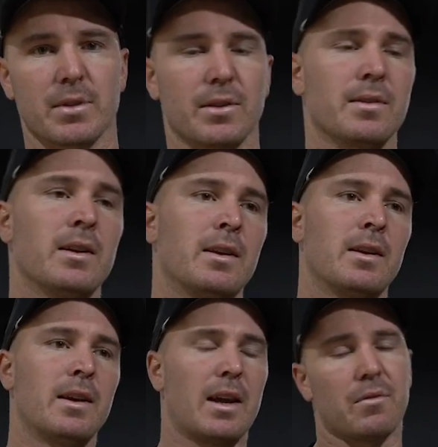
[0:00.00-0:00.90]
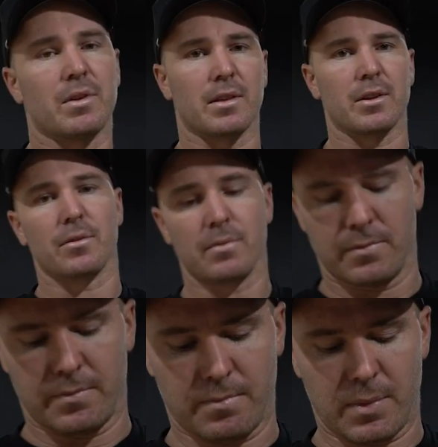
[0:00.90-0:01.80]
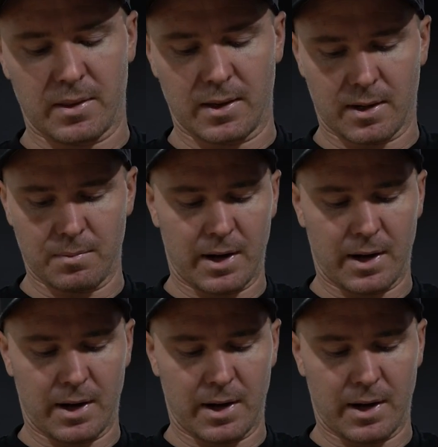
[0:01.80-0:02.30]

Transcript: So every little bit that you can